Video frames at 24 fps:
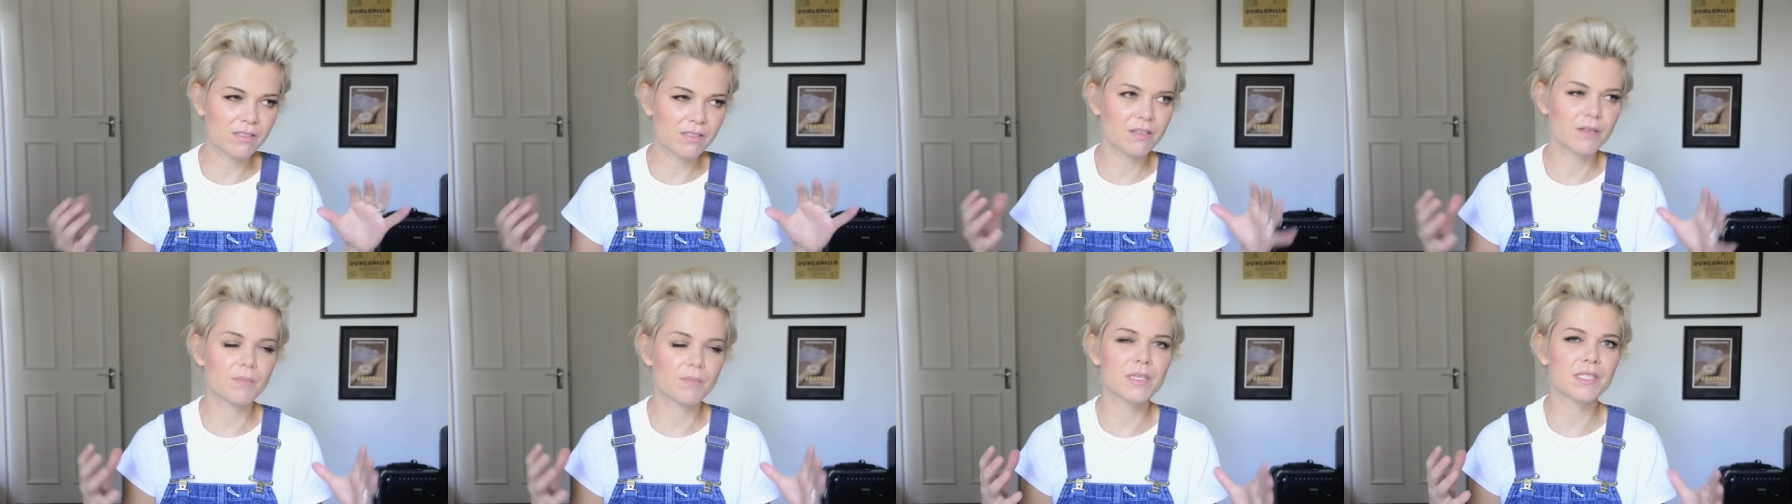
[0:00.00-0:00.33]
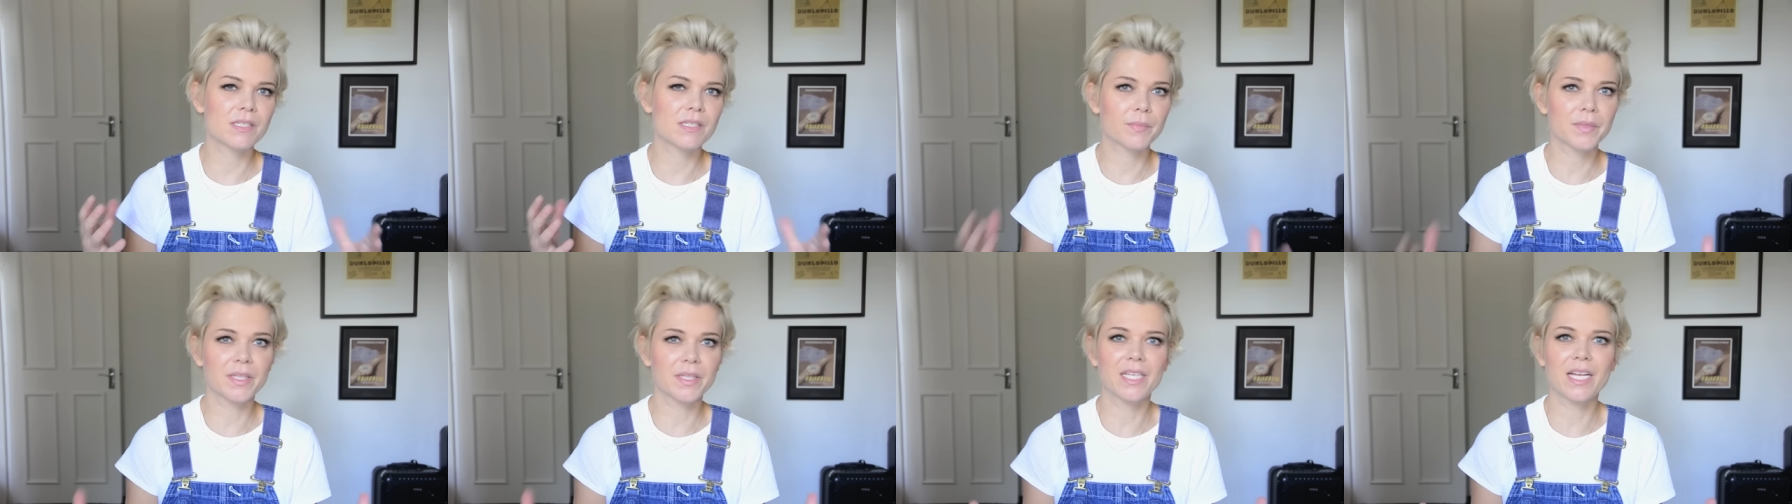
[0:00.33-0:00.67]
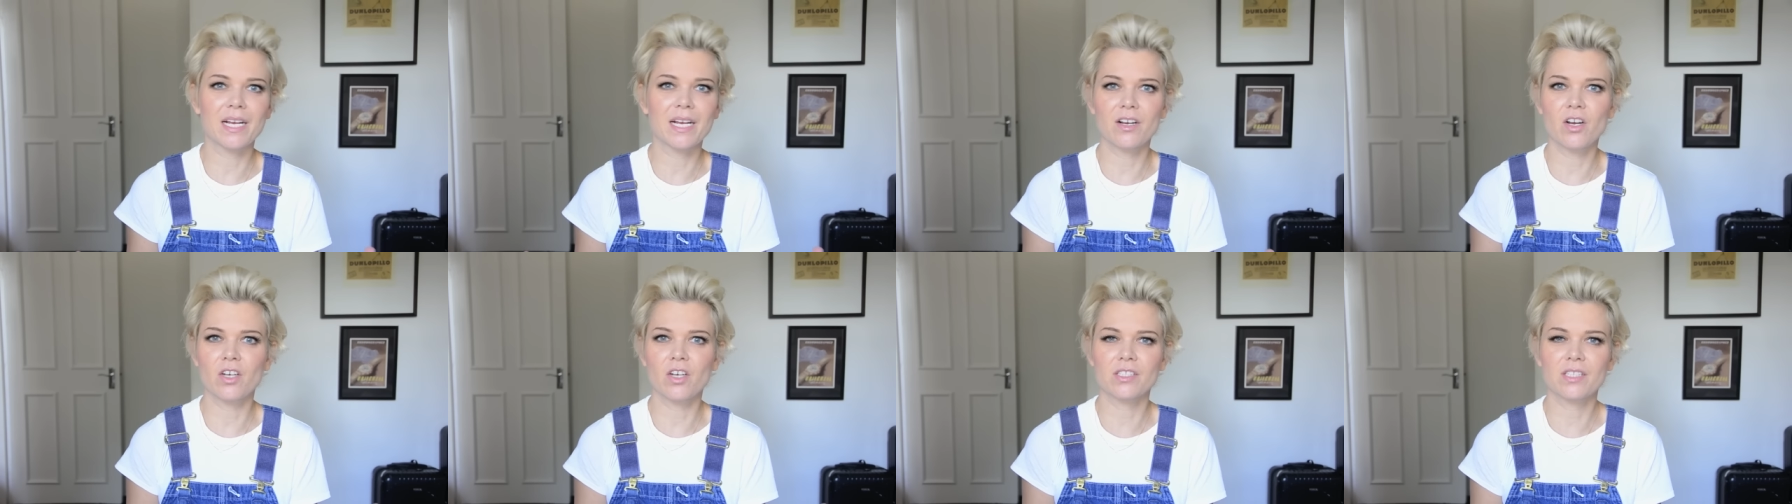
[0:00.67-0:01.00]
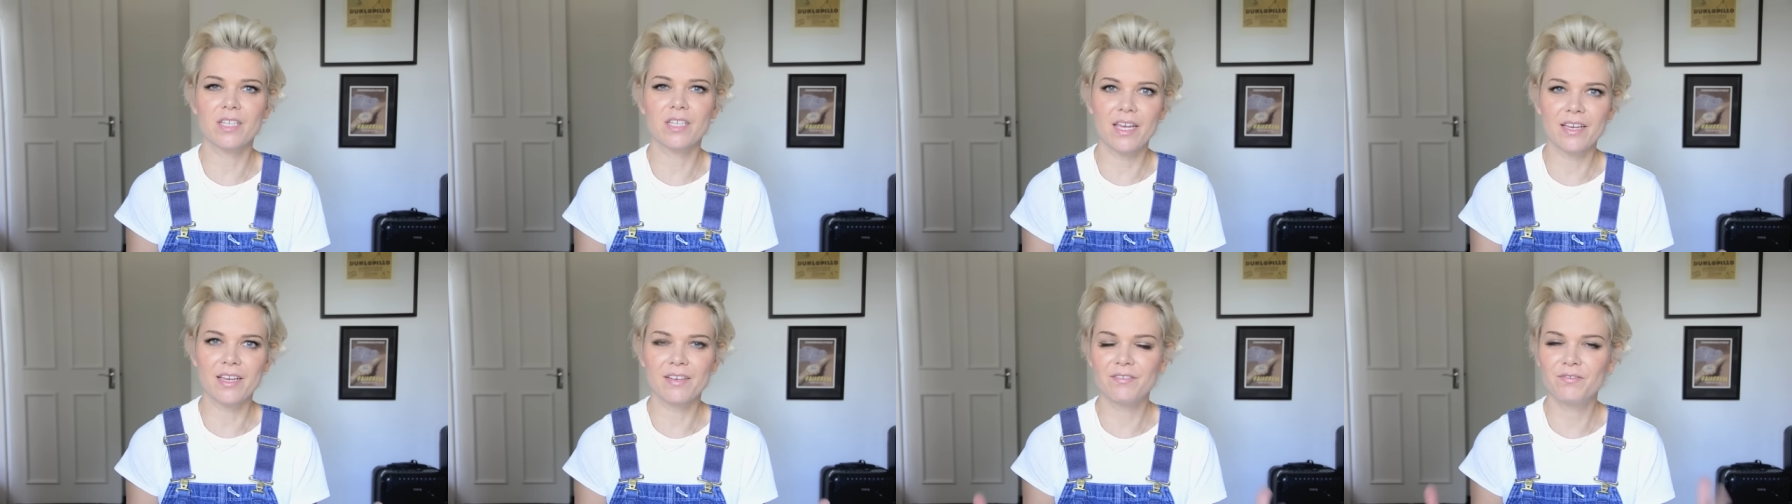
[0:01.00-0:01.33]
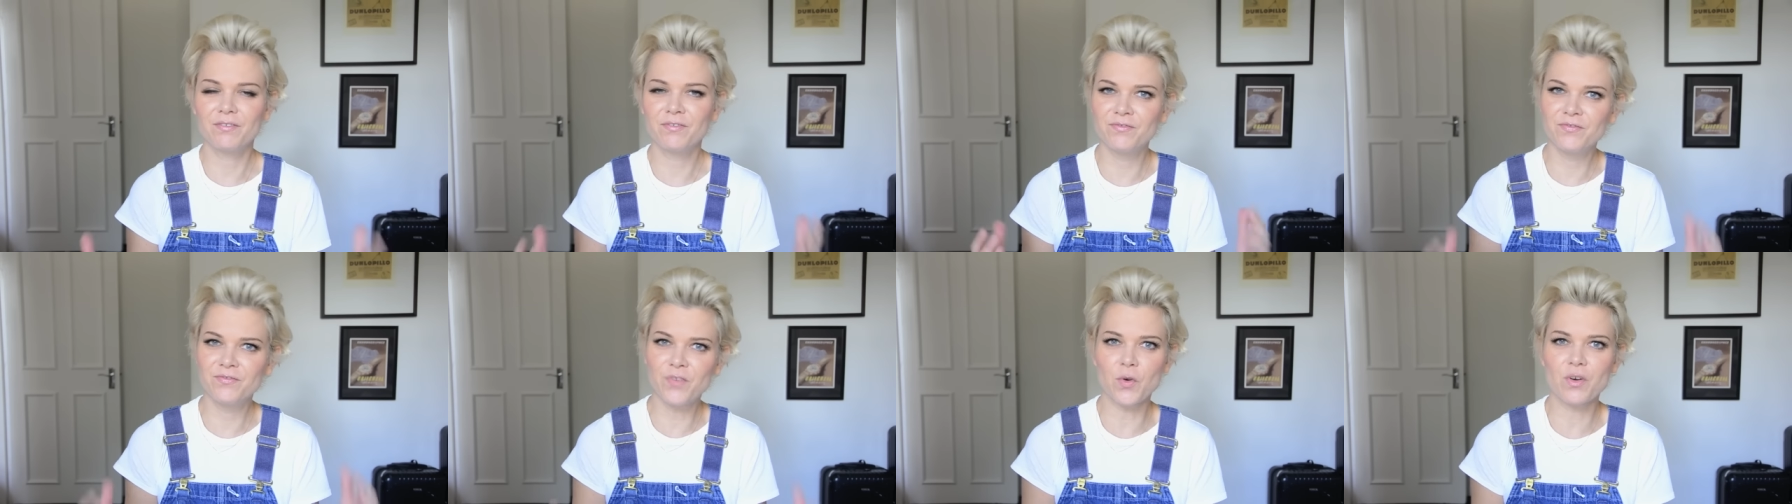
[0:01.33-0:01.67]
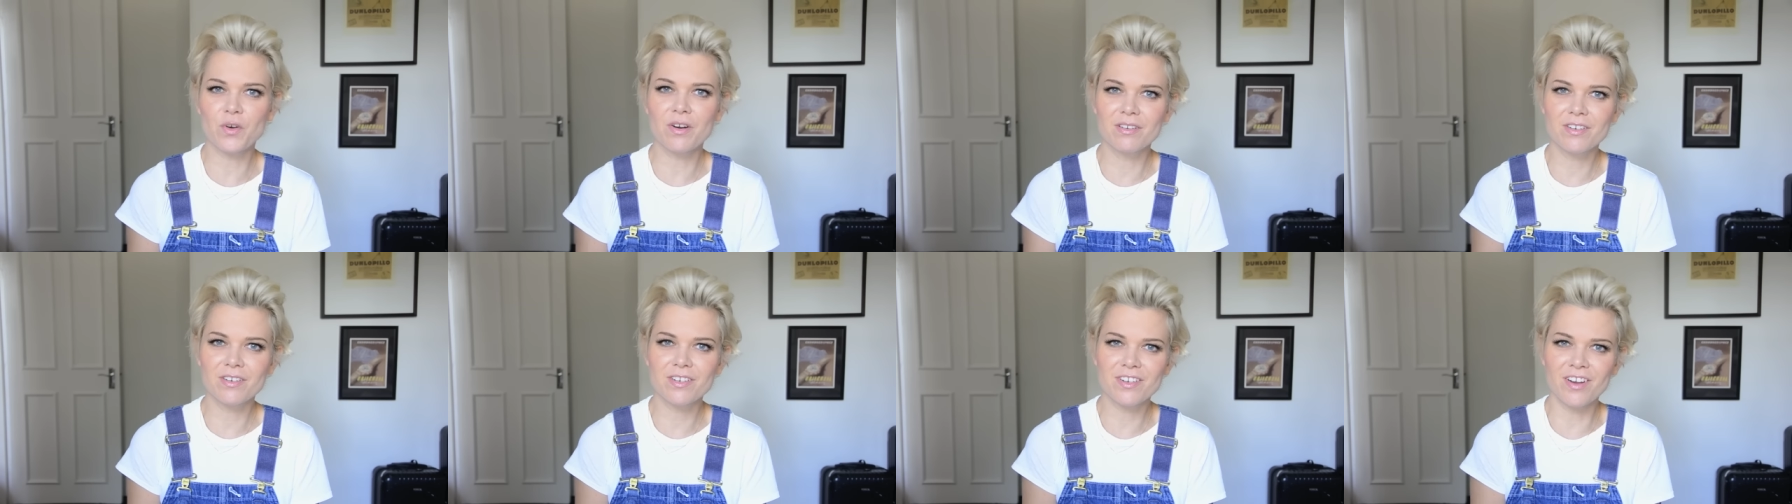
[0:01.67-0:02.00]
it's gonna be something that costs like
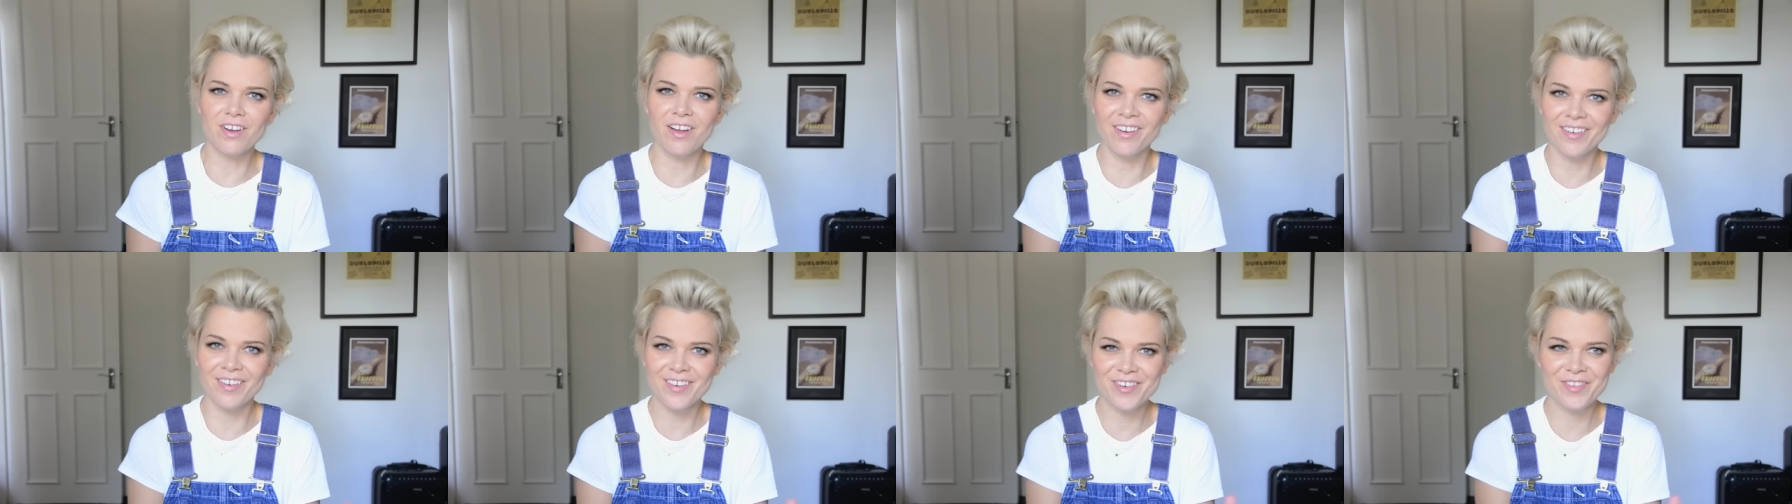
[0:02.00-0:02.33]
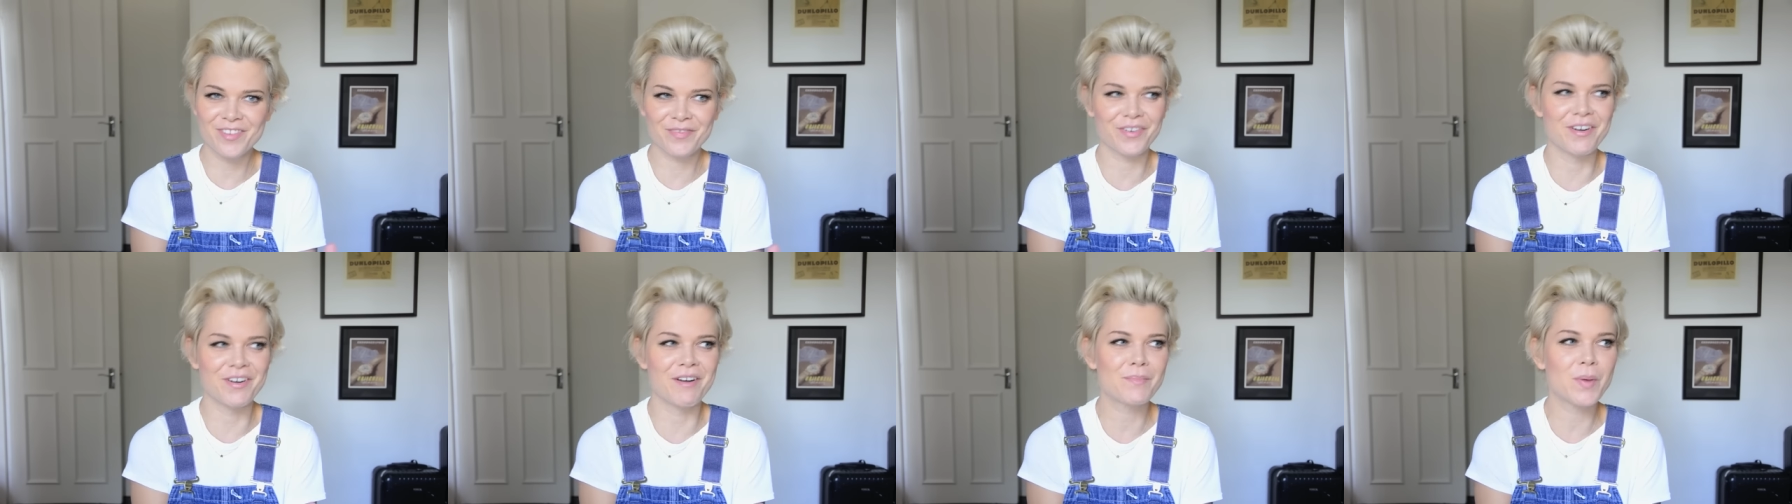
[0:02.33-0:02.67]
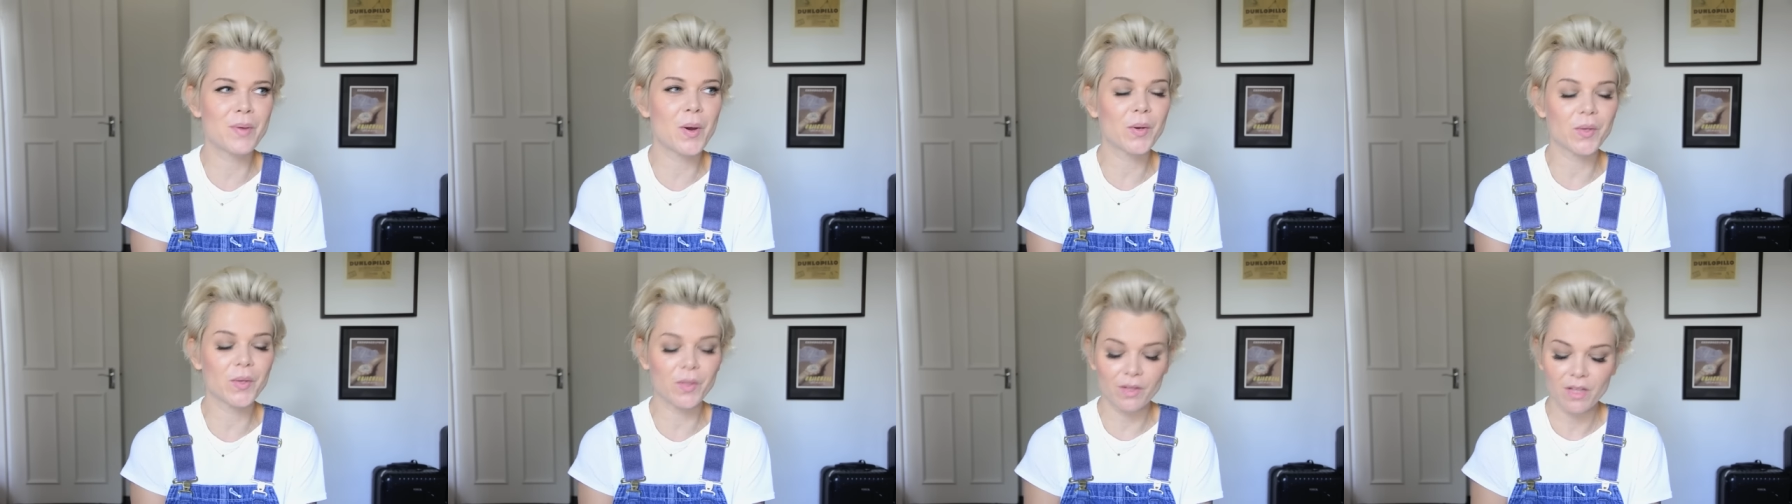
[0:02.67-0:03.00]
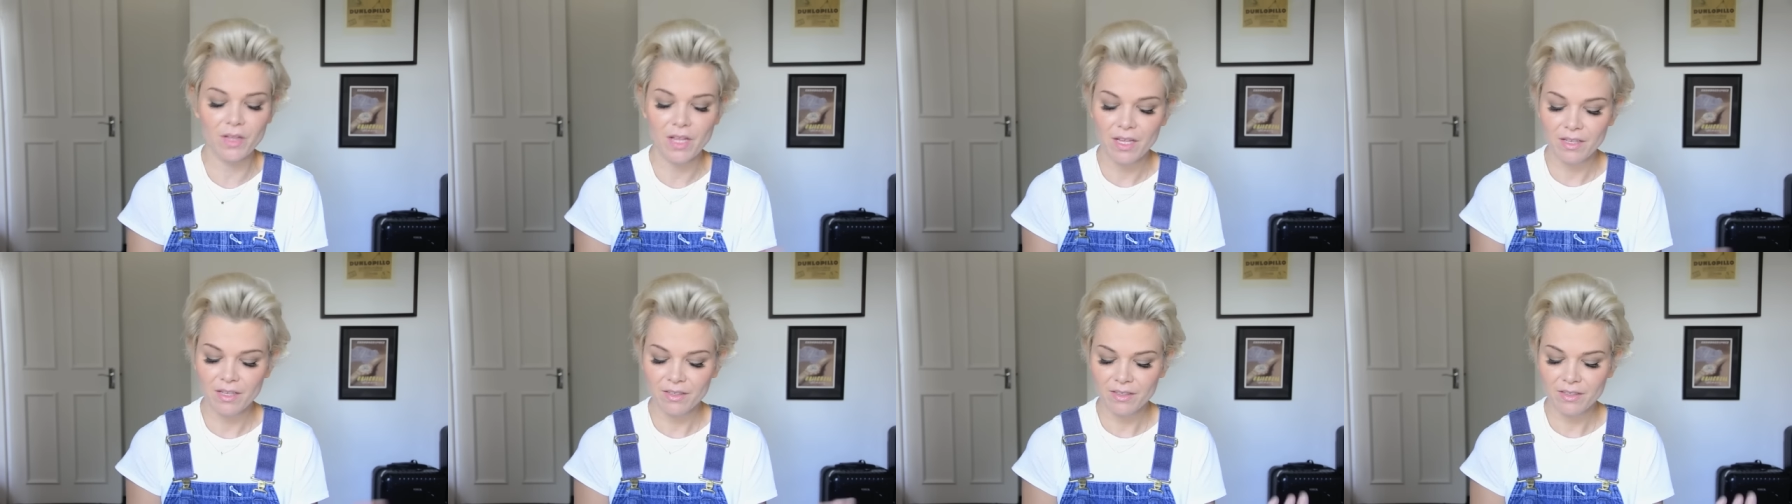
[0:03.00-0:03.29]
$400 for a bottle.